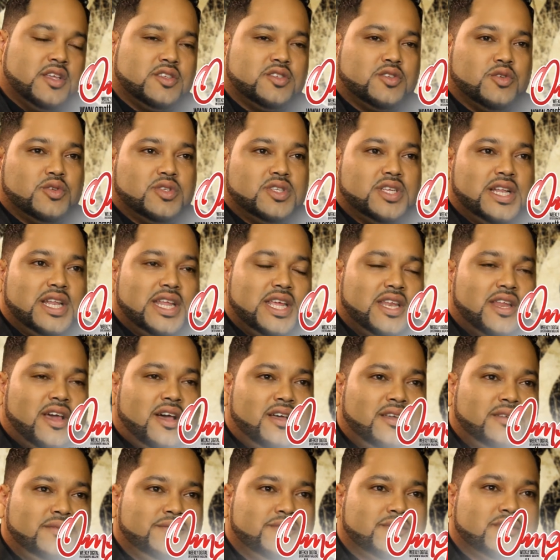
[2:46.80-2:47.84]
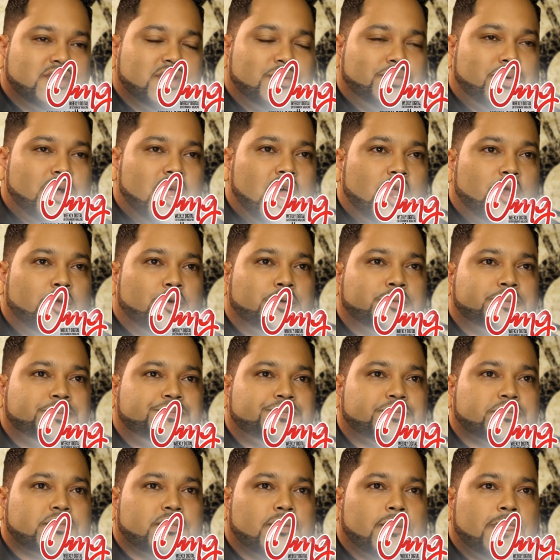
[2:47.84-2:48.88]
So Delina, soprano.
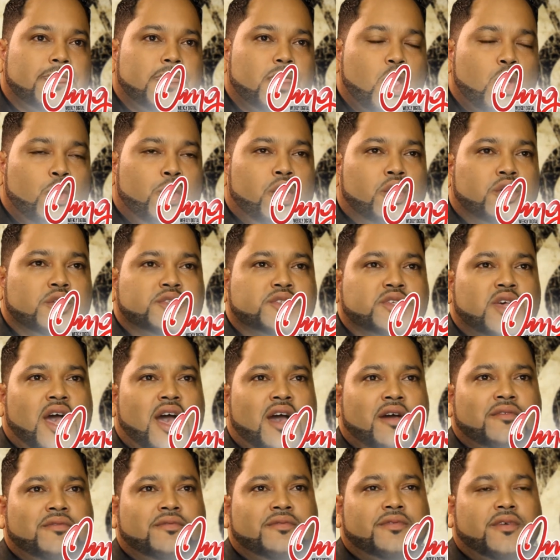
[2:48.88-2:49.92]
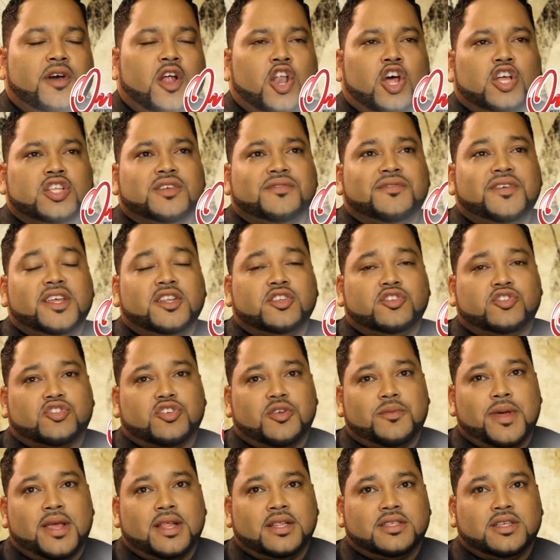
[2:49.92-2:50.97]
We also have a lot of
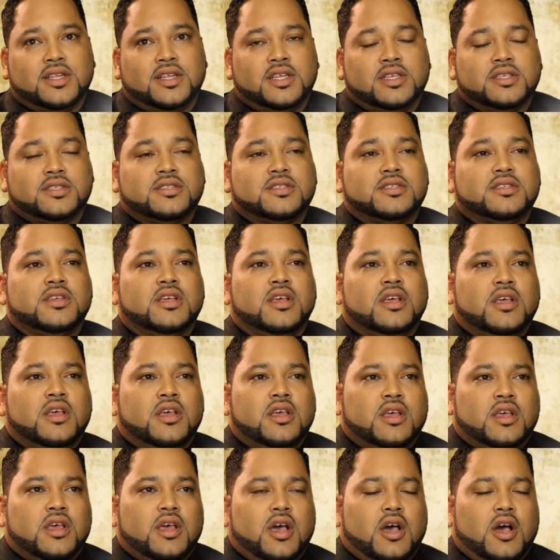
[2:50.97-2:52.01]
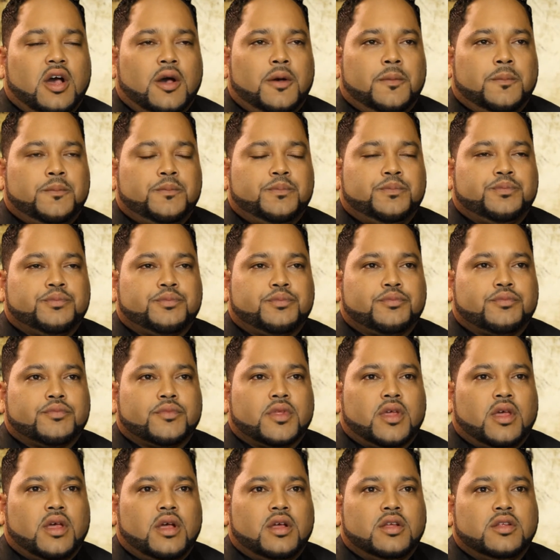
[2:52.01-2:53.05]
instrumentalists.
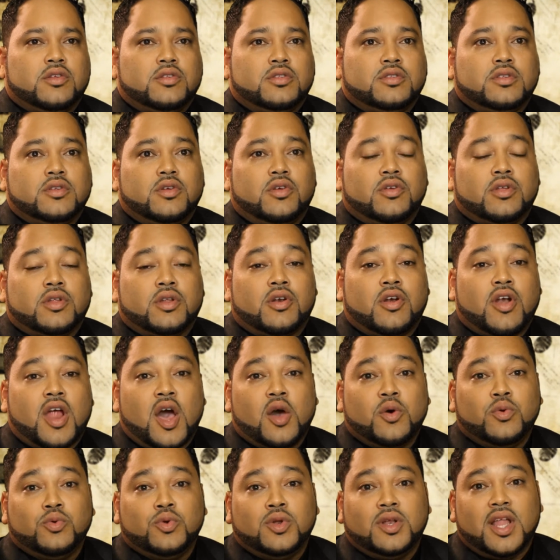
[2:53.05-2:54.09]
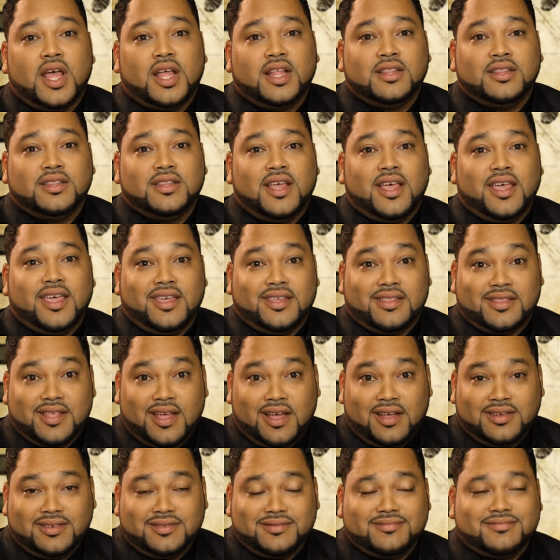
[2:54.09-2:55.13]
Raul
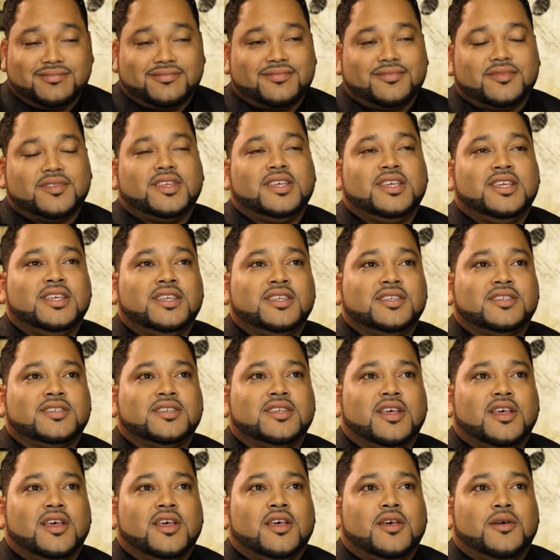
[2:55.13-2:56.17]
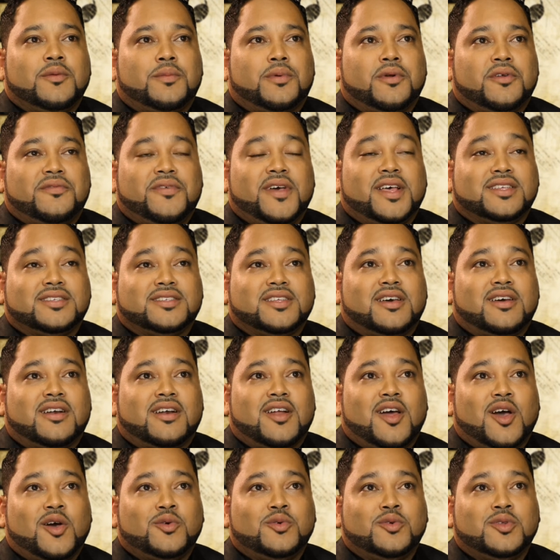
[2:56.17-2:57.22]
Andaeta, he's Professor
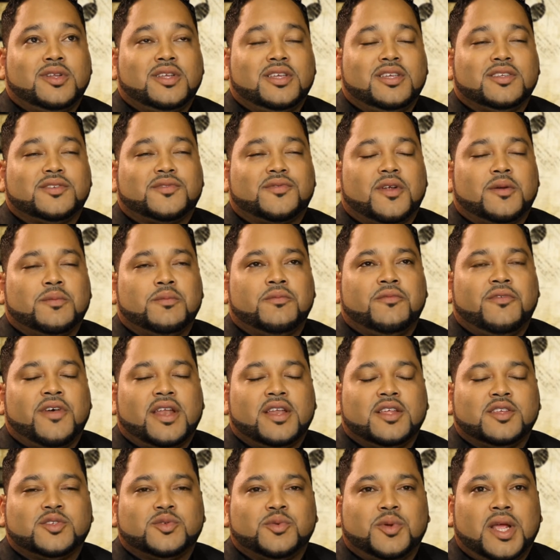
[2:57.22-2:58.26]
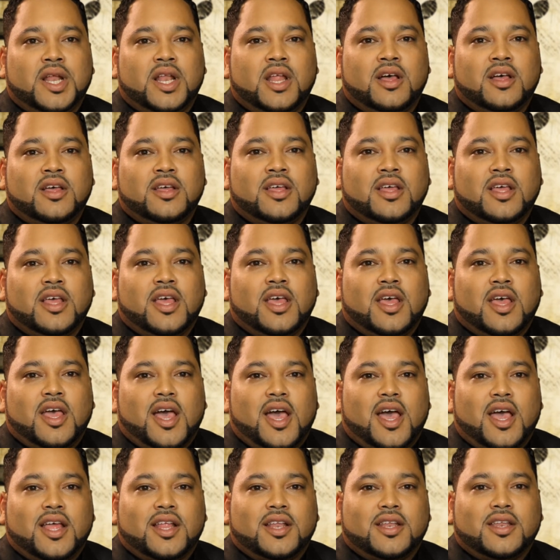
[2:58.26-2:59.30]
Raul, he's from Venezuela.
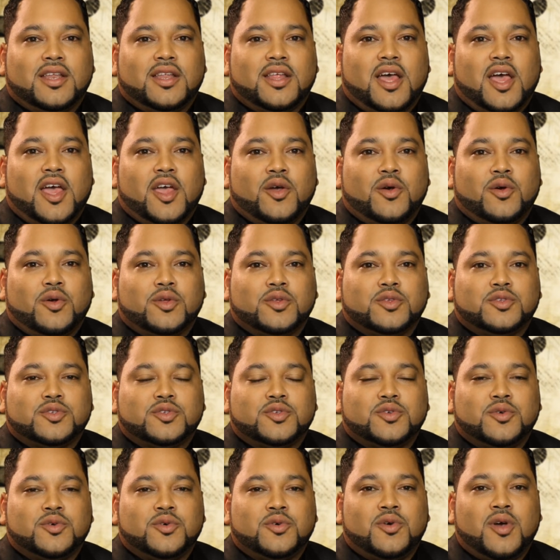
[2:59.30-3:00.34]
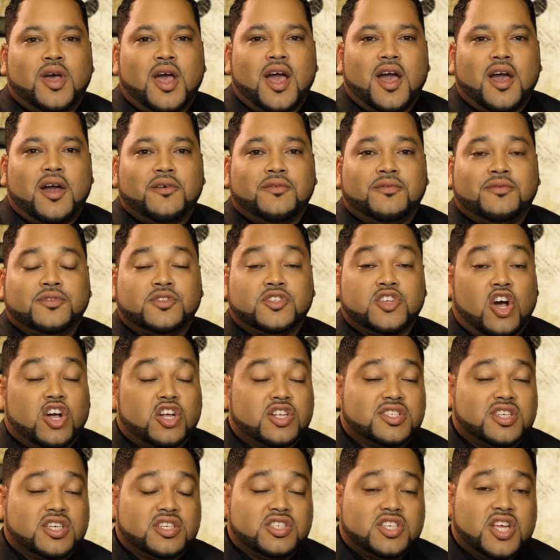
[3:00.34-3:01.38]
And I also have
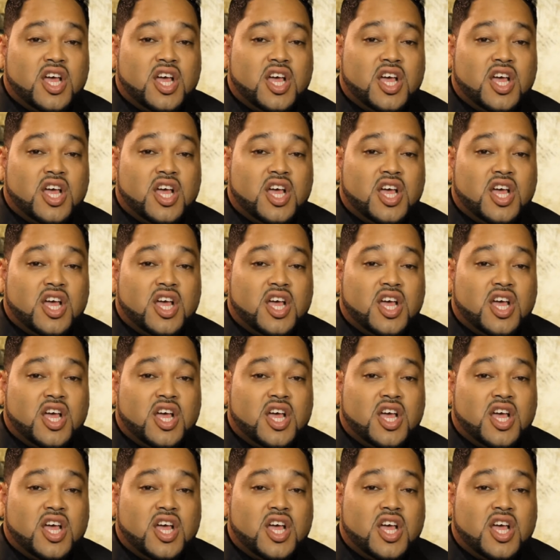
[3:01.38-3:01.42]
Dr.